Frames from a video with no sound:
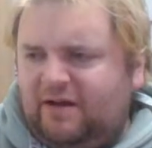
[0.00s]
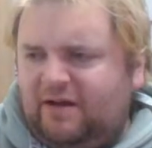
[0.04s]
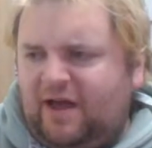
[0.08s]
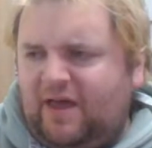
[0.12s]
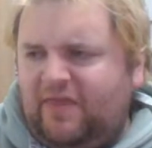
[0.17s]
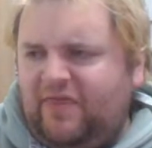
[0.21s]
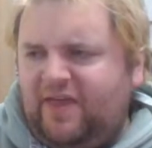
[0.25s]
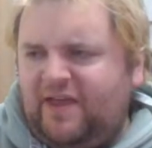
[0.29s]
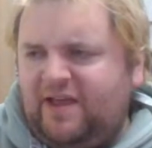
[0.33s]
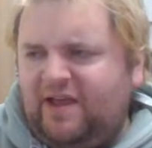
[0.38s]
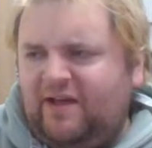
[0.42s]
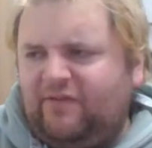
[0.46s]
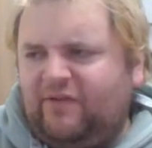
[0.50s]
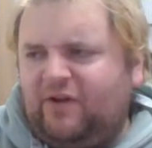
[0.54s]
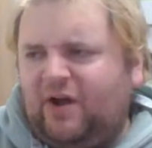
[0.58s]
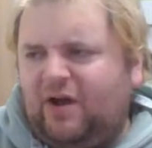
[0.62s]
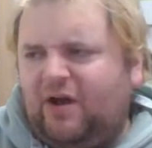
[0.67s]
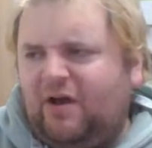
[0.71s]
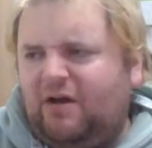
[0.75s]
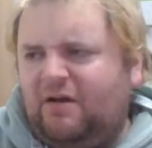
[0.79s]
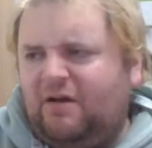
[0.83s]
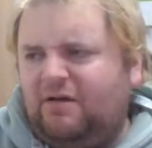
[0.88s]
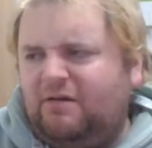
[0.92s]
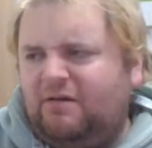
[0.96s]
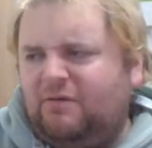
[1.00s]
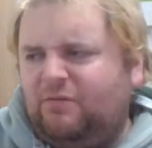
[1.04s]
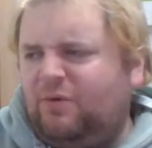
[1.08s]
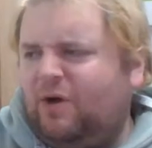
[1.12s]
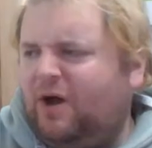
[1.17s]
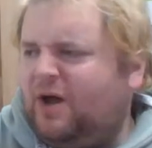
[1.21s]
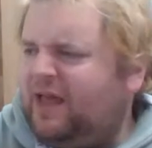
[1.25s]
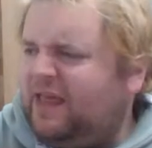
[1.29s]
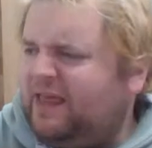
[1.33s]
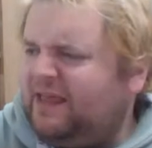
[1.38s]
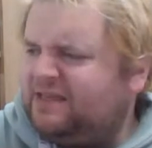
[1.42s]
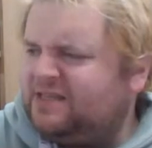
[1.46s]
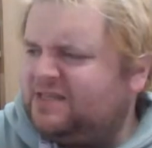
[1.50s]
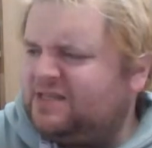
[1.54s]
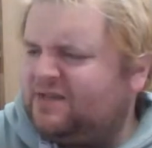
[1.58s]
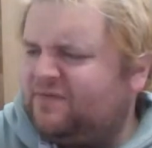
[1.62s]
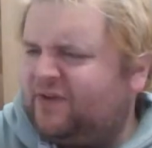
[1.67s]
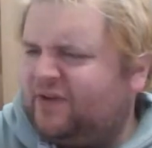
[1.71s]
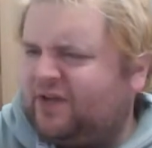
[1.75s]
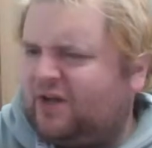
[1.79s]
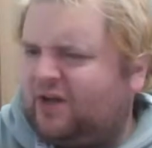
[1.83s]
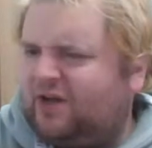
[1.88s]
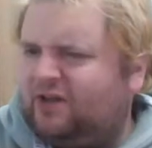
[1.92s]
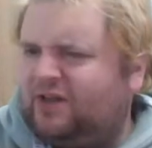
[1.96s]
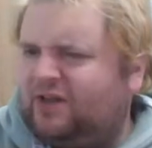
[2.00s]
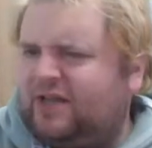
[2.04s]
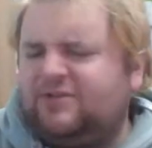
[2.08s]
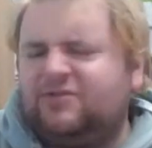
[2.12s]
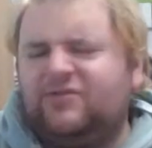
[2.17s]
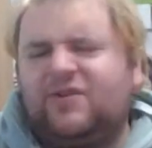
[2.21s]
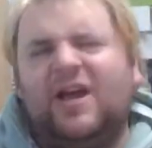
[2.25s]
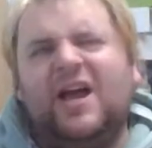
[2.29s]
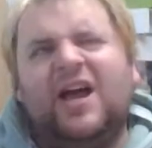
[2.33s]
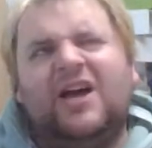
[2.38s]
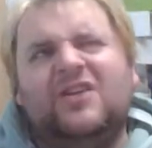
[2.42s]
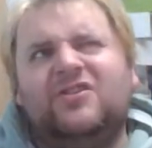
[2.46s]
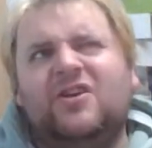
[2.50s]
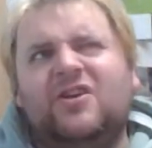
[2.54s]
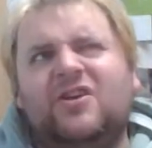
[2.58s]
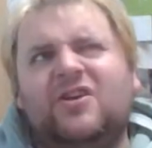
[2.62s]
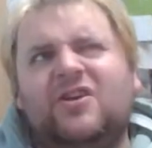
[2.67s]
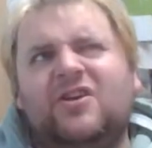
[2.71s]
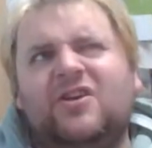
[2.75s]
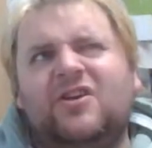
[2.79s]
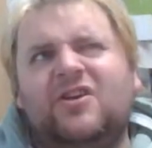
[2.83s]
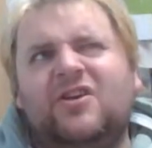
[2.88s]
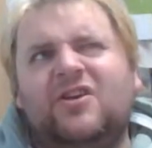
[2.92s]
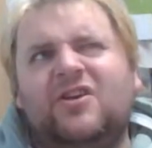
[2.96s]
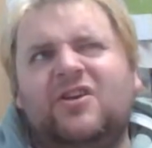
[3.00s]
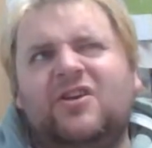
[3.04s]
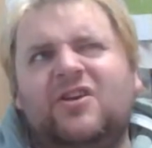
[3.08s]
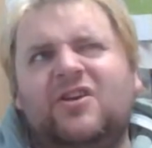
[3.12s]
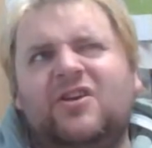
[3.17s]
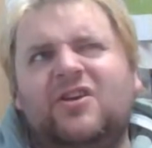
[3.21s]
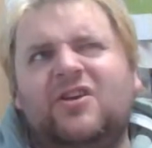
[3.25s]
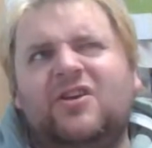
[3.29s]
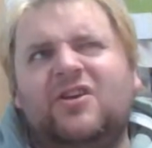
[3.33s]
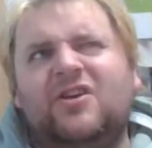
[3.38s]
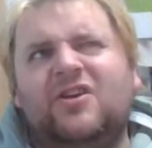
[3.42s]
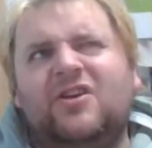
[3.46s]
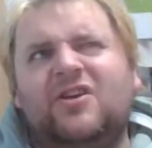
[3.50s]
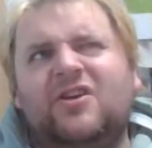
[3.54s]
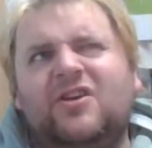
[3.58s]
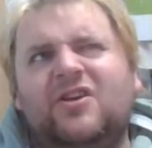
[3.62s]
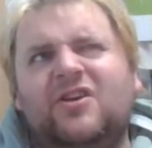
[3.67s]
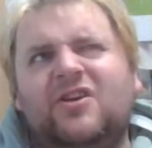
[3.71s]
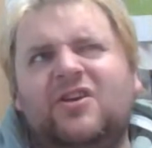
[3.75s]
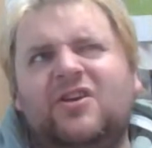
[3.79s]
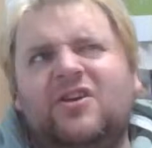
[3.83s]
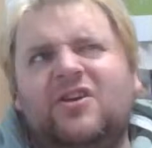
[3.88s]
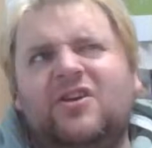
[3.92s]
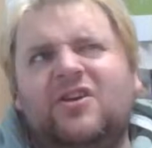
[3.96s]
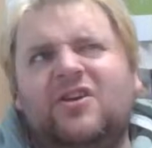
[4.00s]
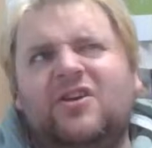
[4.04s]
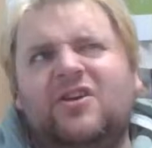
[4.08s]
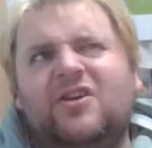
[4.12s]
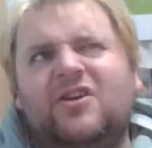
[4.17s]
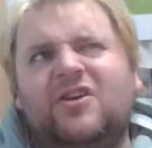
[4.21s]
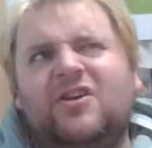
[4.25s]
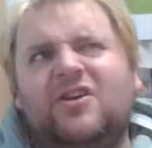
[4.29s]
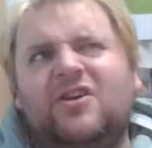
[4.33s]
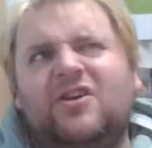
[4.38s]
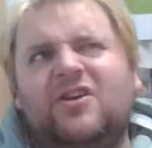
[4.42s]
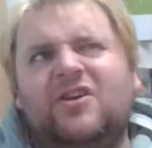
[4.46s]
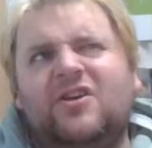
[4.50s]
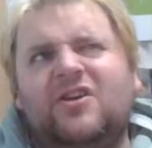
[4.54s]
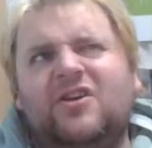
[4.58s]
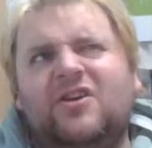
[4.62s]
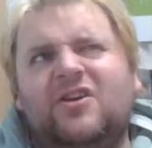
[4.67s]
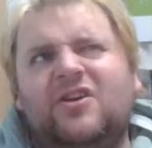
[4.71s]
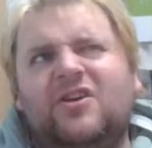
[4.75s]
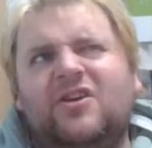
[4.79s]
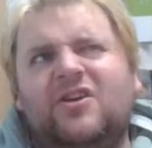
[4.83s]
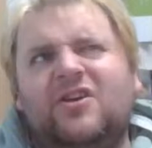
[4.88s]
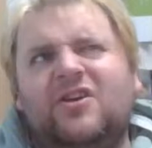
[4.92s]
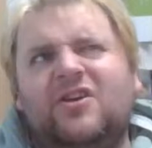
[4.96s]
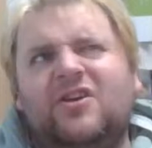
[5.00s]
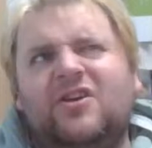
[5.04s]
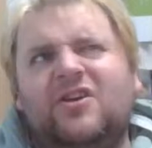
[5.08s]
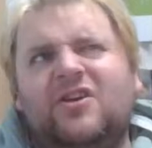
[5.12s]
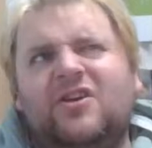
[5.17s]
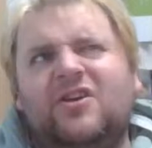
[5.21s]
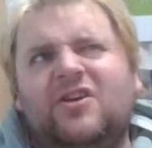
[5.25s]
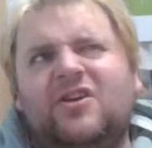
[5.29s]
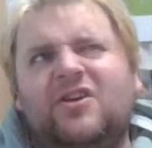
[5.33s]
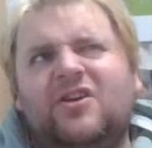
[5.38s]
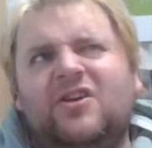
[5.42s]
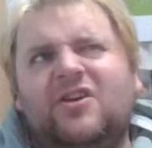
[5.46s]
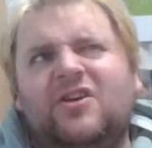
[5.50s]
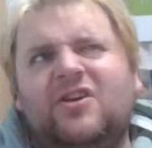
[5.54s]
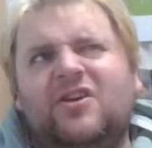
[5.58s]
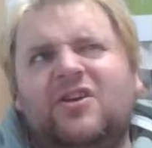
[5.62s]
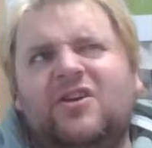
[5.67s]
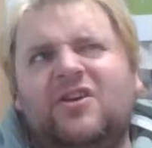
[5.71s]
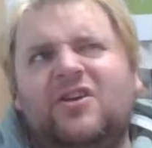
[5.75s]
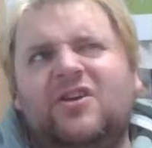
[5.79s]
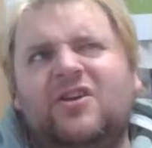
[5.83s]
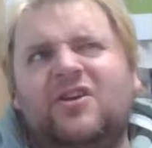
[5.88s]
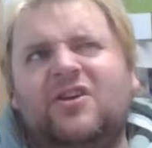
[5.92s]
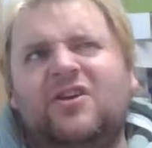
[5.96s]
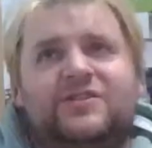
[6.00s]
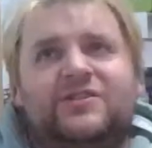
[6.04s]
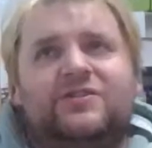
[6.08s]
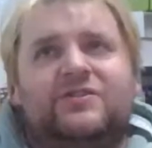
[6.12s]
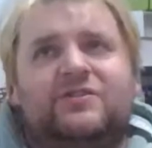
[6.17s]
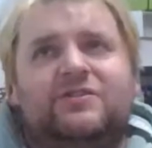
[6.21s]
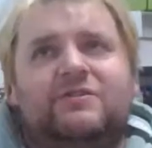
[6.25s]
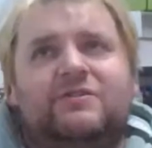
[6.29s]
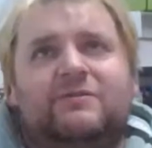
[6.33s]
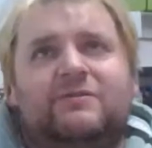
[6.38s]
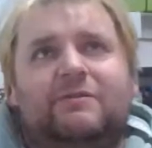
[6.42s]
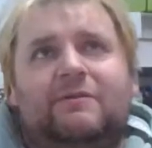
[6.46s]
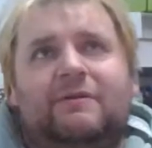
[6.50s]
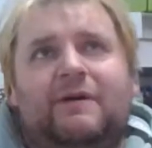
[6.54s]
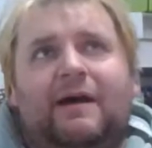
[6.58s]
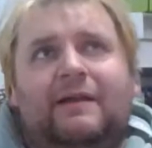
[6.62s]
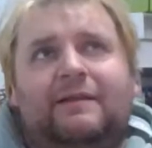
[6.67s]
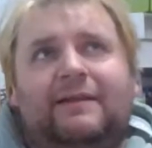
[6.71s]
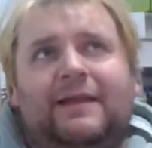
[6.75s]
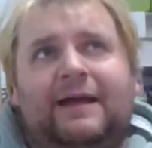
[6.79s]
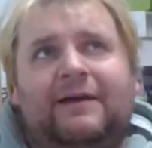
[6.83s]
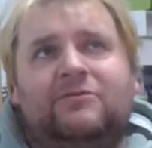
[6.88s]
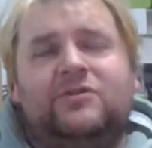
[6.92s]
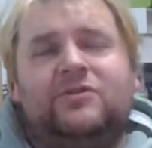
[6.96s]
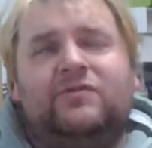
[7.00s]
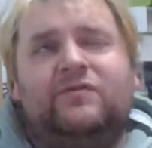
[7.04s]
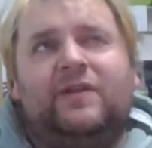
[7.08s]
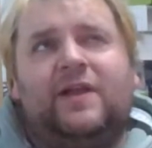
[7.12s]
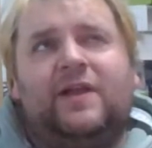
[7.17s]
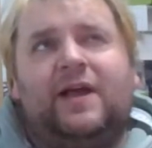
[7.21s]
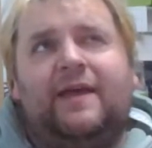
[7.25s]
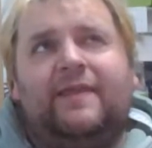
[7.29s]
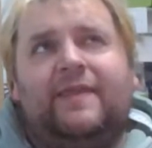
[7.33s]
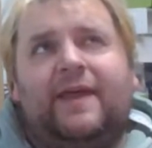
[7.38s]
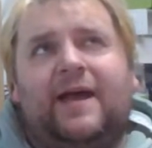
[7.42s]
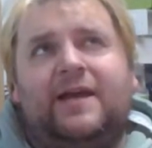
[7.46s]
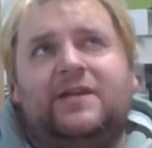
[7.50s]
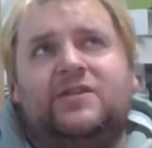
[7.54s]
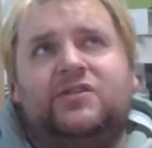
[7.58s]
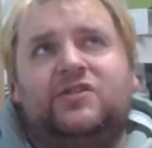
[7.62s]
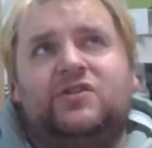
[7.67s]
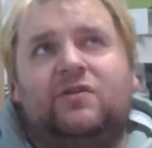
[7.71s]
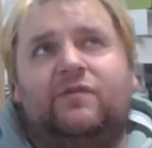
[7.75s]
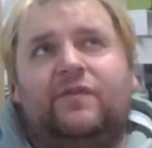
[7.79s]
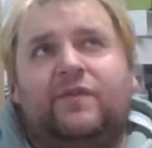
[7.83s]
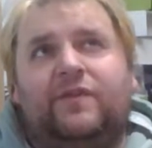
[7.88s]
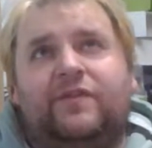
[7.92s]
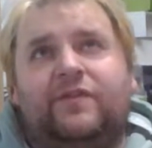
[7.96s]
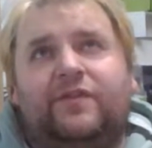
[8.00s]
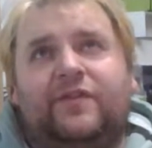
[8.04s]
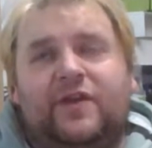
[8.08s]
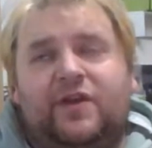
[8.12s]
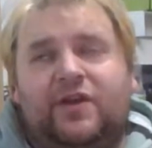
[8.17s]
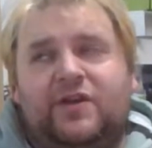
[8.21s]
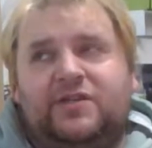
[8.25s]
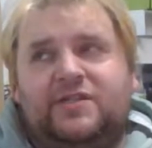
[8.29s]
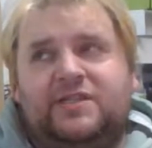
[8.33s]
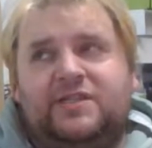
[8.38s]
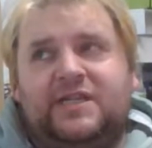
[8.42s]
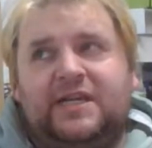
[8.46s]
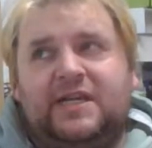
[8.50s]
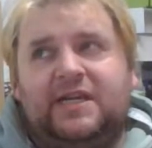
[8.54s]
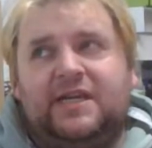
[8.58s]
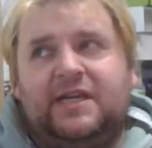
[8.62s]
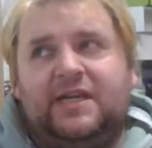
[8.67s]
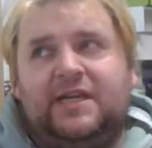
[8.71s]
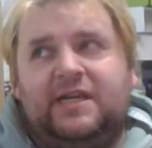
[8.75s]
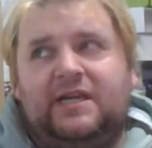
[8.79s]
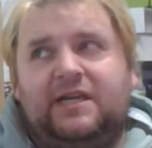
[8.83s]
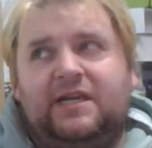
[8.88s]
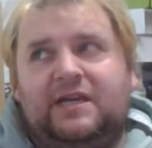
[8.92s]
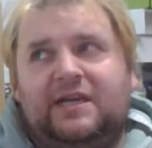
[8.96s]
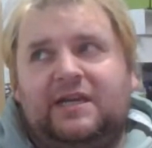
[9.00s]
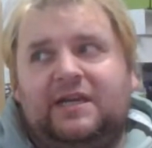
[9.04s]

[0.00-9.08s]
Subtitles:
I think I've got. What else have I got? Loungefly. I don't think I'm selling anything Loungefly. I had a Loungefly that I saw for £38,